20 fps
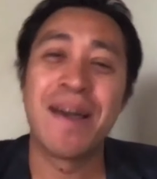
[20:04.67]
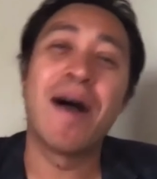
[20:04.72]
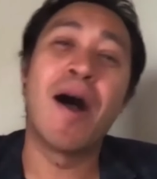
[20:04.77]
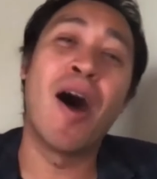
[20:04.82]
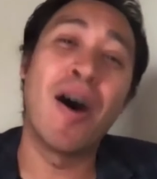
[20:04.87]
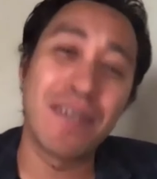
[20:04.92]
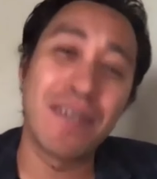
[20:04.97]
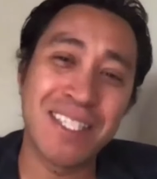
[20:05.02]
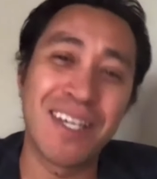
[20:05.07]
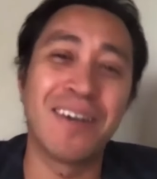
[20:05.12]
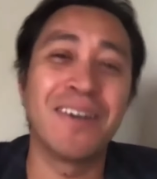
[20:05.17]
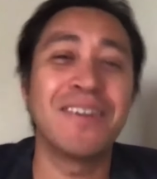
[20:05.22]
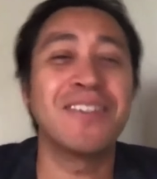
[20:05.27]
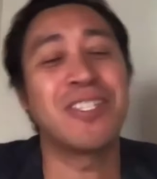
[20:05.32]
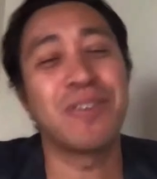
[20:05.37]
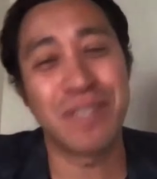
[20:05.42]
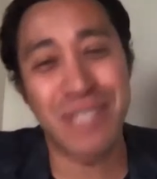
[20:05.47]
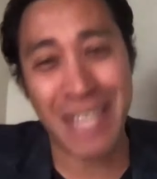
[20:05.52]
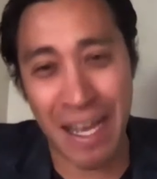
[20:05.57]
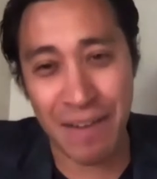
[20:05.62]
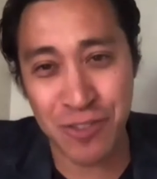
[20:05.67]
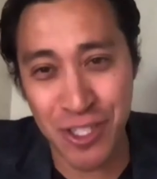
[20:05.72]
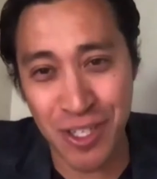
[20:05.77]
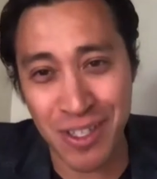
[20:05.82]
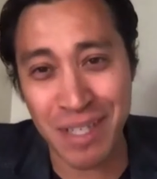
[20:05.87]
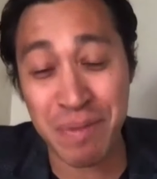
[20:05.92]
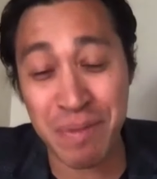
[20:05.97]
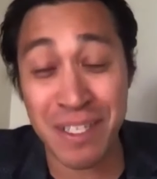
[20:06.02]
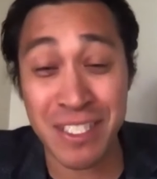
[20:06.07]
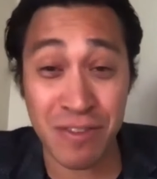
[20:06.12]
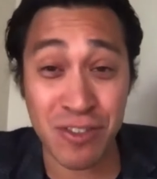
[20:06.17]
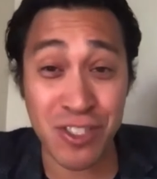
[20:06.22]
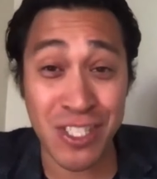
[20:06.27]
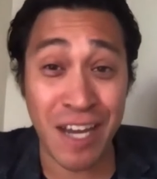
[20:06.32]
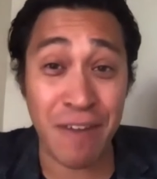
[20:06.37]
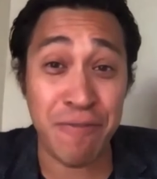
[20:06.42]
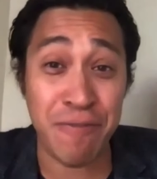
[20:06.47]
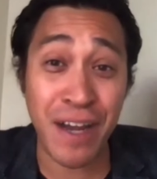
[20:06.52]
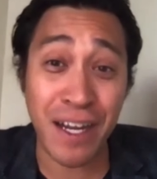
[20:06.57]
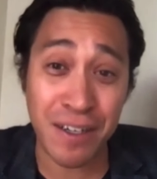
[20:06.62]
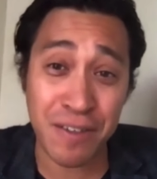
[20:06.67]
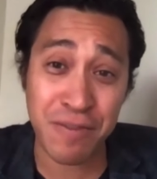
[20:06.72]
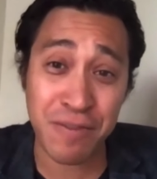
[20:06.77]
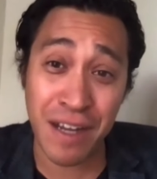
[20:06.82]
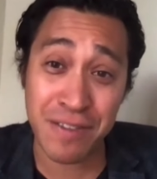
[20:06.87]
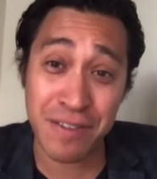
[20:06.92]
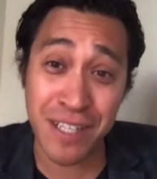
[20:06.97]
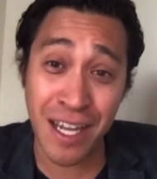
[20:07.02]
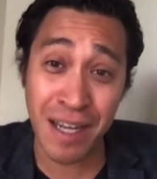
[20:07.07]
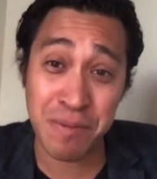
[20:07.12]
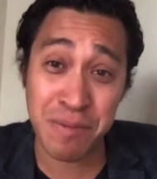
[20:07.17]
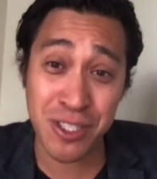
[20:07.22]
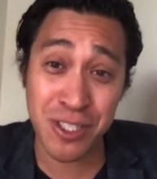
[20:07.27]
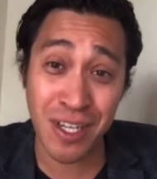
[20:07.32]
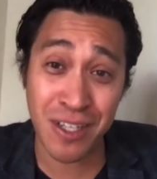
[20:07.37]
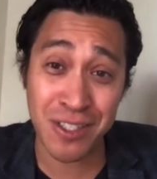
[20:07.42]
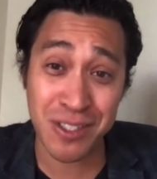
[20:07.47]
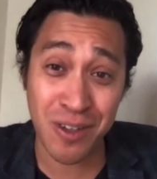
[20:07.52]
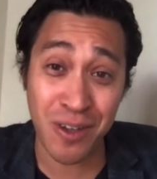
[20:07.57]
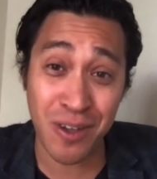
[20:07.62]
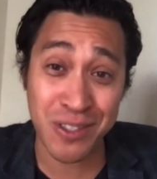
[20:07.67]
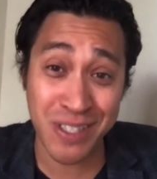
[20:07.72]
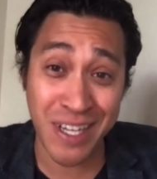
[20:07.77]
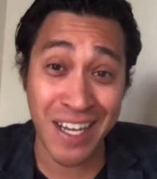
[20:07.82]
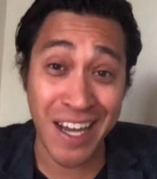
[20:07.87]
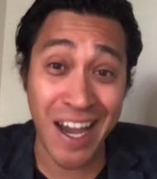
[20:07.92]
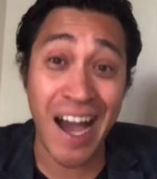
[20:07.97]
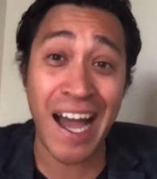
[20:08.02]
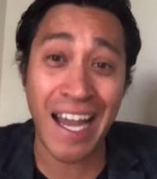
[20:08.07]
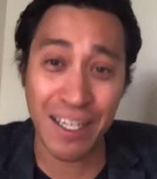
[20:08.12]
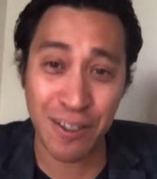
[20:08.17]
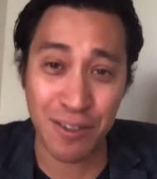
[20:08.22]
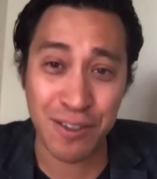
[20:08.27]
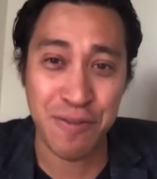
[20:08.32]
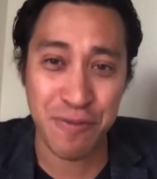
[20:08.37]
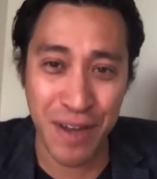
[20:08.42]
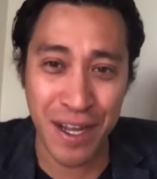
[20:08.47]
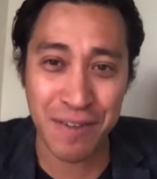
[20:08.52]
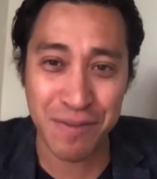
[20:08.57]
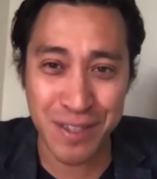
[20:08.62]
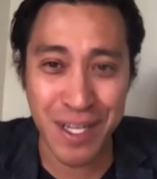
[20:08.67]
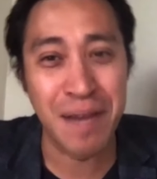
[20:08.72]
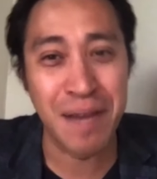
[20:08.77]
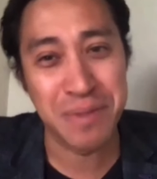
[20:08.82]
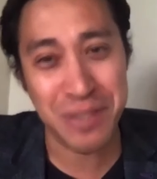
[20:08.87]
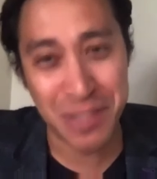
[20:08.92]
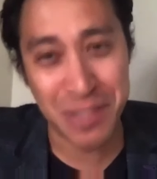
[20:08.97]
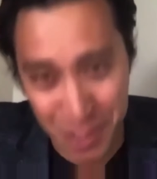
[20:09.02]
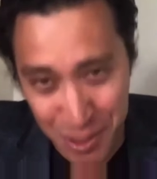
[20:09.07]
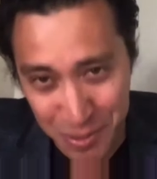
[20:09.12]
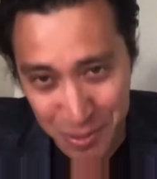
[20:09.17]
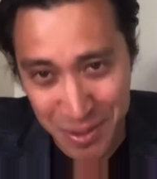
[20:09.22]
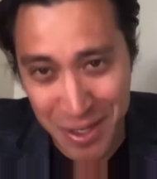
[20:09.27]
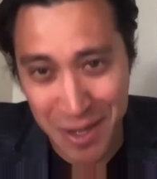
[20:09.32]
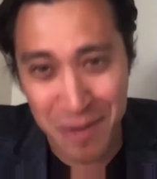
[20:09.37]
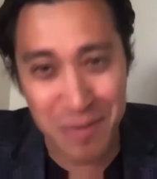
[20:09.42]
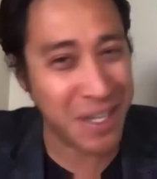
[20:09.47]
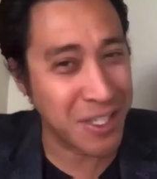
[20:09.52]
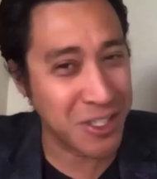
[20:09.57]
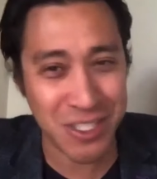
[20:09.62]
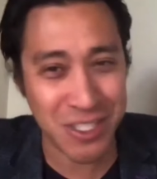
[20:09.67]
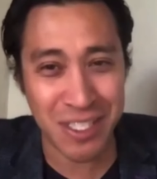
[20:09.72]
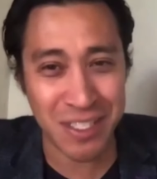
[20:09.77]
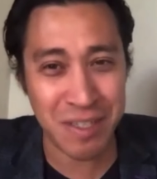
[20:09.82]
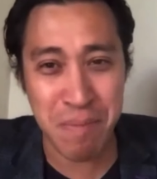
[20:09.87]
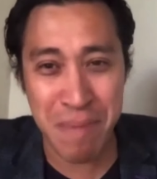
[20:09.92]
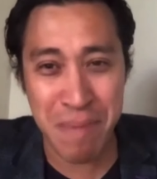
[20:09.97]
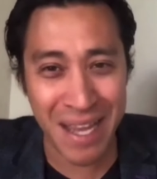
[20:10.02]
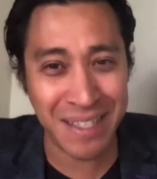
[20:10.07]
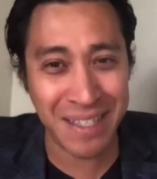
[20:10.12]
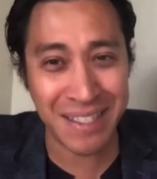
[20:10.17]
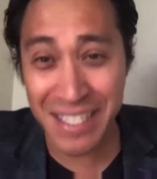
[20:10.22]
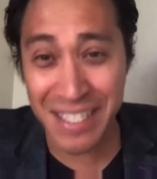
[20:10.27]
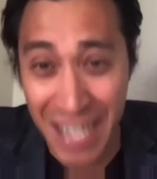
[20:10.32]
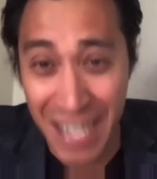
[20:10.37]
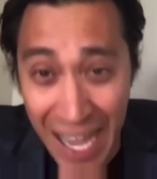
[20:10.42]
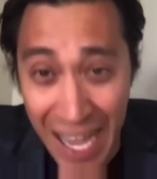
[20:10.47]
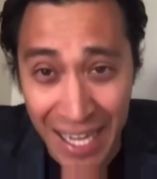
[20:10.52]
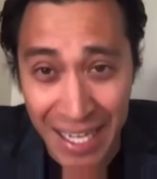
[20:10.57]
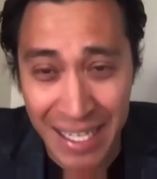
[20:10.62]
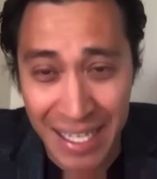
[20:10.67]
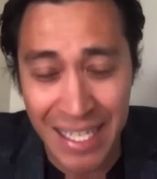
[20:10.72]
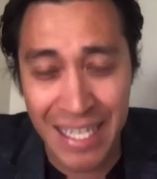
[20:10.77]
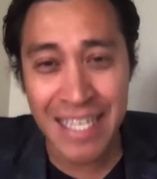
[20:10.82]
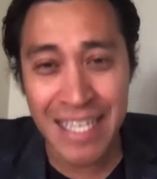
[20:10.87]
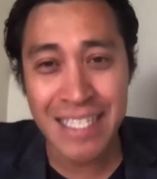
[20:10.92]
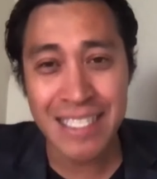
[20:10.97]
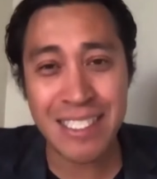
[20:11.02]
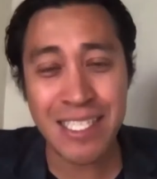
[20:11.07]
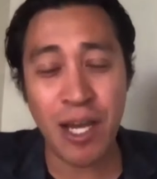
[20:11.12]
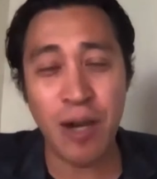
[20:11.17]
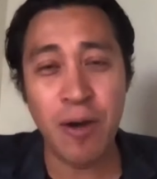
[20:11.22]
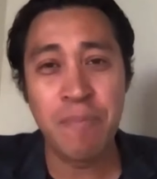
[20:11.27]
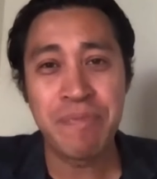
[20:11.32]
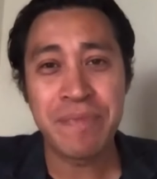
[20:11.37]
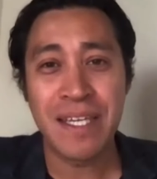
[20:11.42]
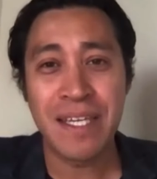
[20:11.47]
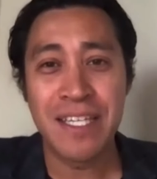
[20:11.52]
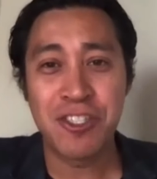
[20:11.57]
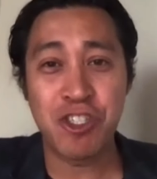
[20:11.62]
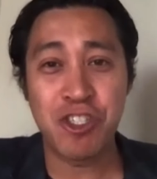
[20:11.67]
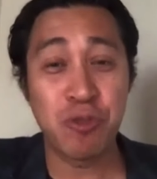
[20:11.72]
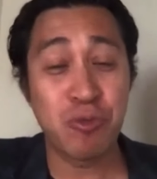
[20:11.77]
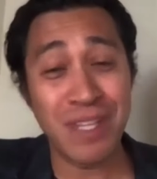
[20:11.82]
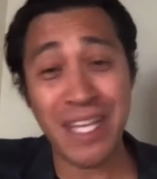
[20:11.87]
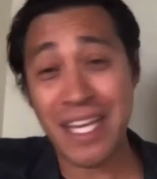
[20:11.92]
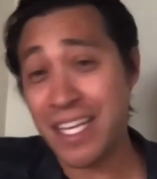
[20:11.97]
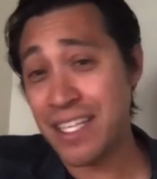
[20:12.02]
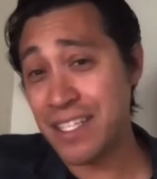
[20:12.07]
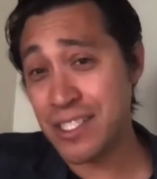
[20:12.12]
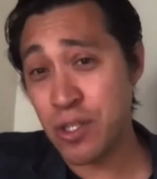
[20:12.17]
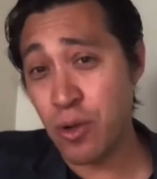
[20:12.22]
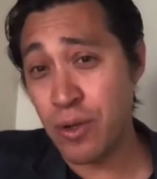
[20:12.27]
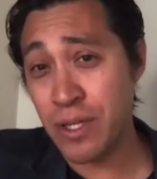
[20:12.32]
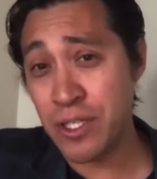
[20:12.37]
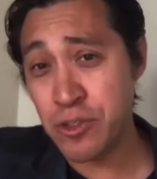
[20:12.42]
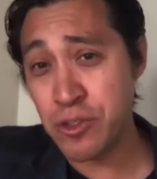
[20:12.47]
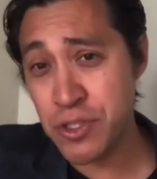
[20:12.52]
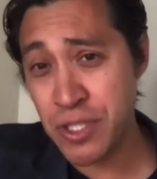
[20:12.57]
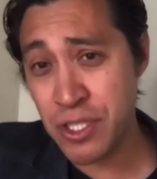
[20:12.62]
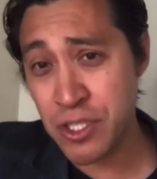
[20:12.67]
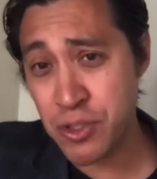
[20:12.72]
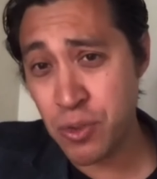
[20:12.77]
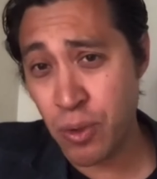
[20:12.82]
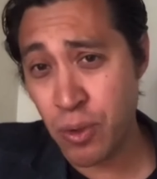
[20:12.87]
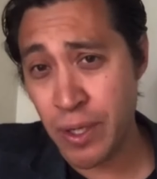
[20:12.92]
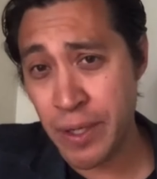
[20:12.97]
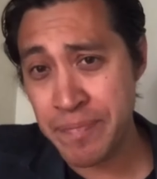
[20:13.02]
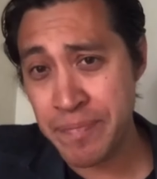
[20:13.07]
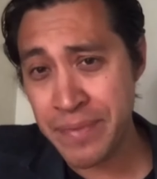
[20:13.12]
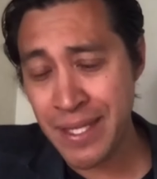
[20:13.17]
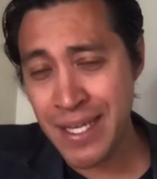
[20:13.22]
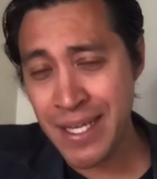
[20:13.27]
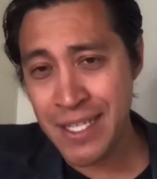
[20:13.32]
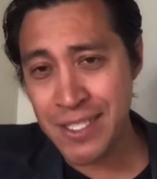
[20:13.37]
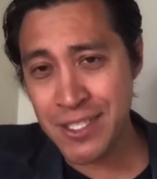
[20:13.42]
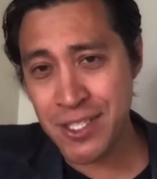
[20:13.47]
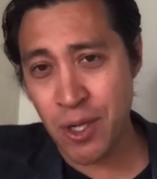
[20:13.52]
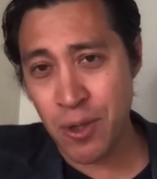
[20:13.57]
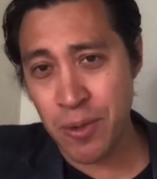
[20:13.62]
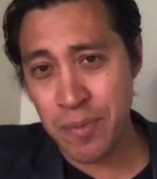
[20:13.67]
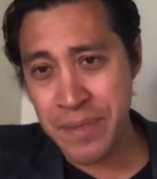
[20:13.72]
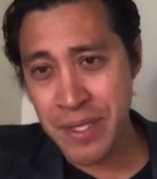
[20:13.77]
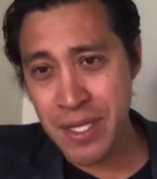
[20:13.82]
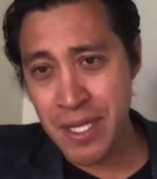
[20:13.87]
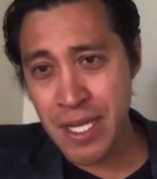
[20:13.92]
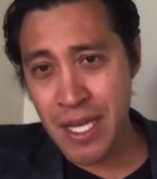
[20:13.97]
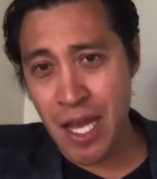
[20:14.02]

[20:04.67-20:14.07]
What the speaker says: Also, she was half joking because if she got fired 5 times, she also got hired 5 times too, right? Just a demanding guy. So she related this whole interesting story. So,